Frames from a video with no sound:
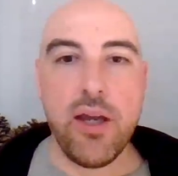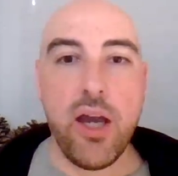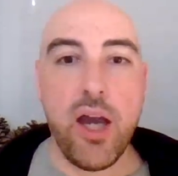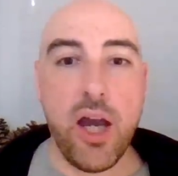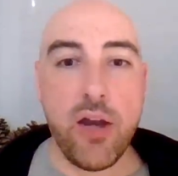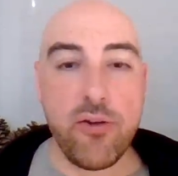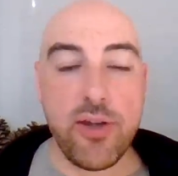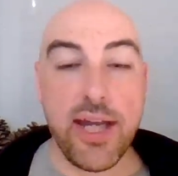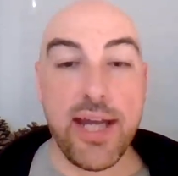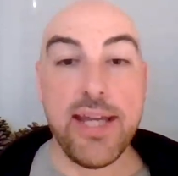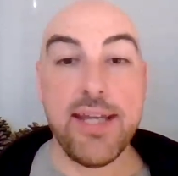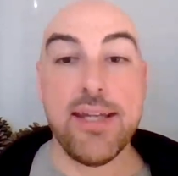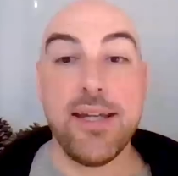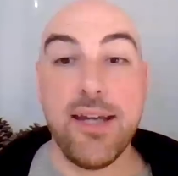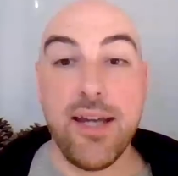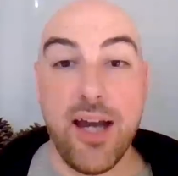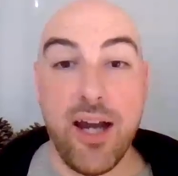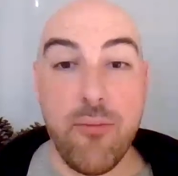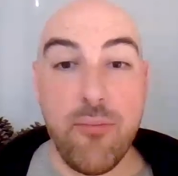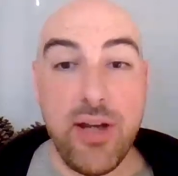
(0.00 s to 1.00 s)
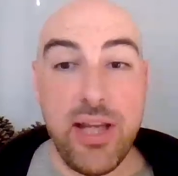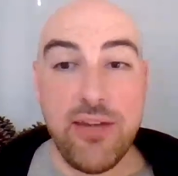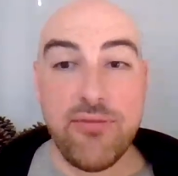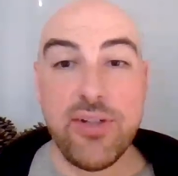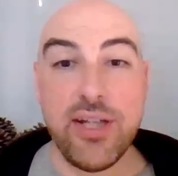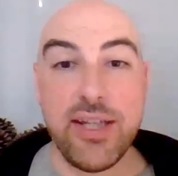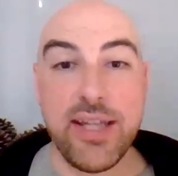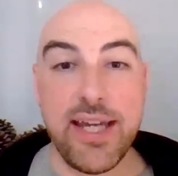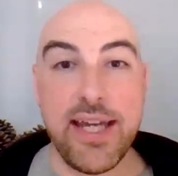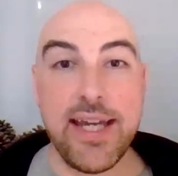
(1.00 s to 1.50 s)
Okay, I'm leaving
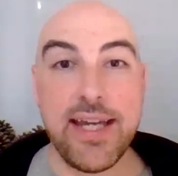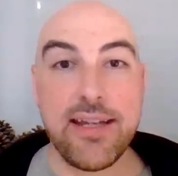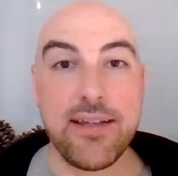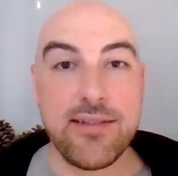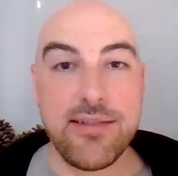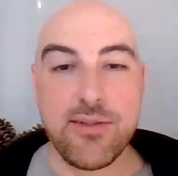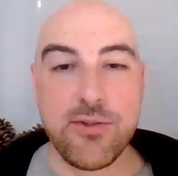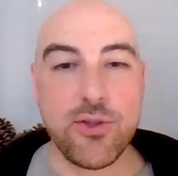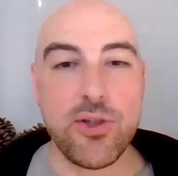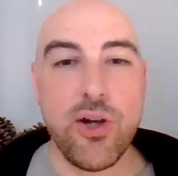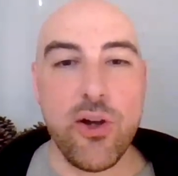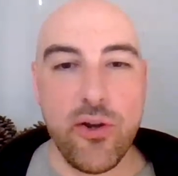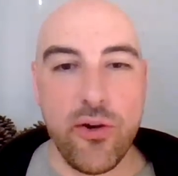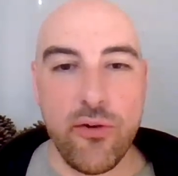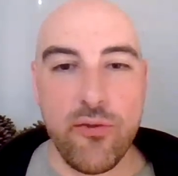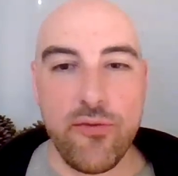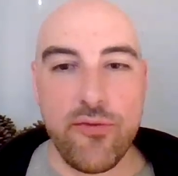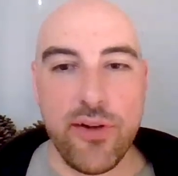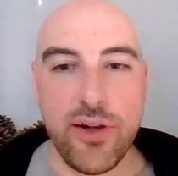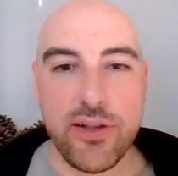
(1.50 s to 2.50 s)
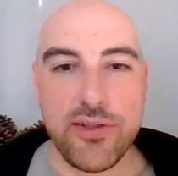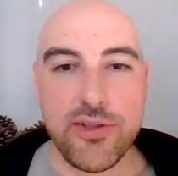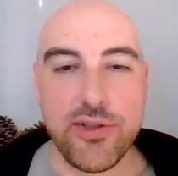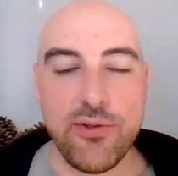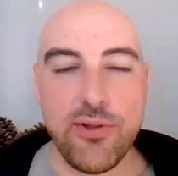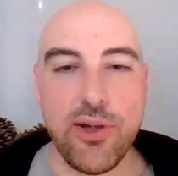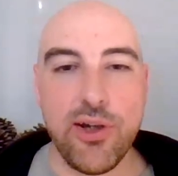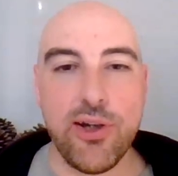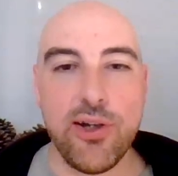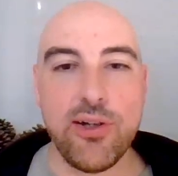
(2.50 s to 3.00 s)
it there because it's gone on far too
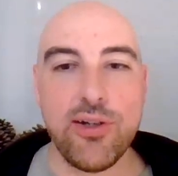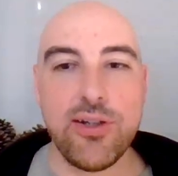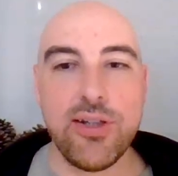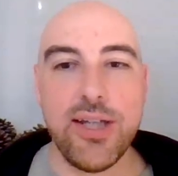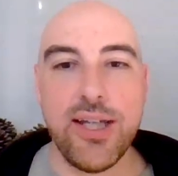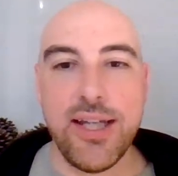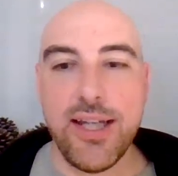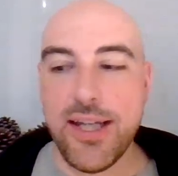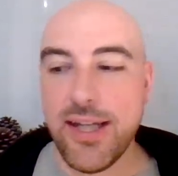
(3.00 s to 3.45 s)
long.